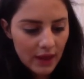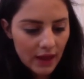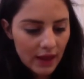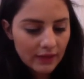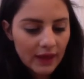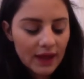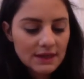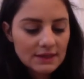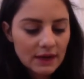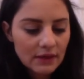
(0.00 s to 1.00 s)
And like I
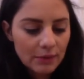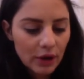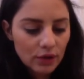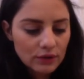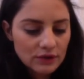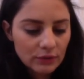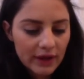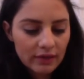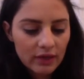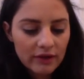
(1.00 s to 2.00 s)
said in the post, what
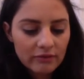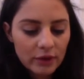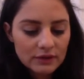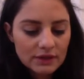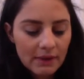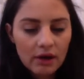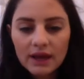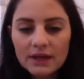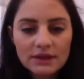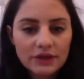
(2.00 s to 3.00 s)
I love most about
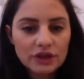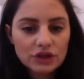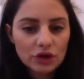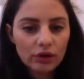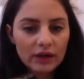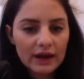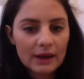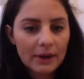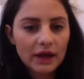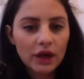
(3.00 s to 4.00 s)
it is that there's no cleanup.
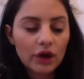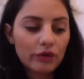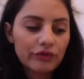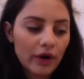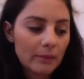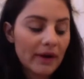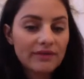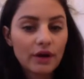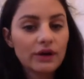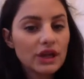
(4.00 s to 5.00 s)
I can go from my
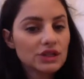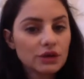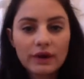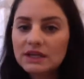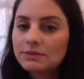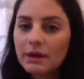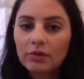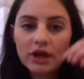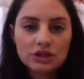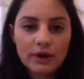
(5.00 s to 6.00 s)
foundation right to my
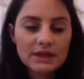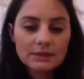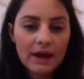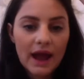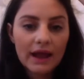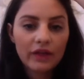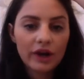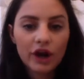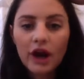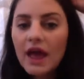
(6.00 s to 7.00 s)
blush, right to my
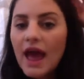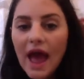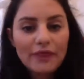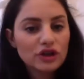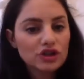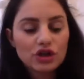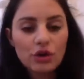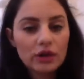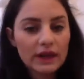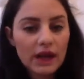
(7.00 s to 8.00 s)
highlighter, and there's no
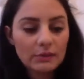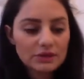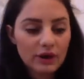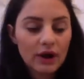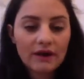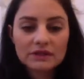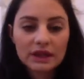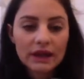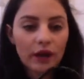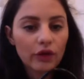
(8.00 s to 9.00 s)
cleanup. So I don't have to
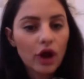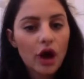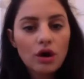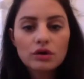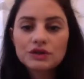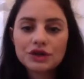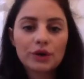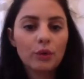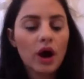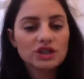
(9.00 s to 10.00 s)
clean out the hose
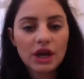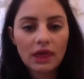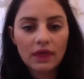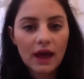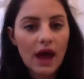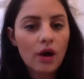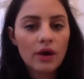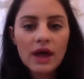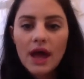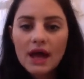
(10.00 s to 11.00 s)
or wash anything
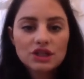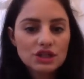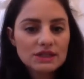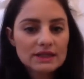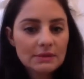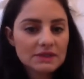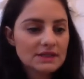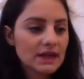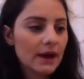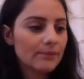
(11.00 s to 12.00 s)
out. It's just step to
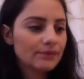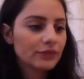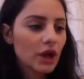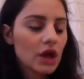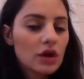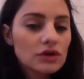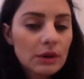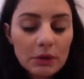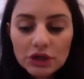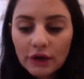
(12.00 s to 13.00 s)
step. So I'm
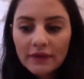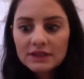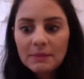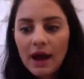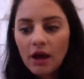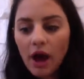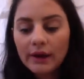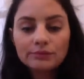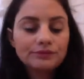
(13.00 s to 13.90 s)
going to turn this back on,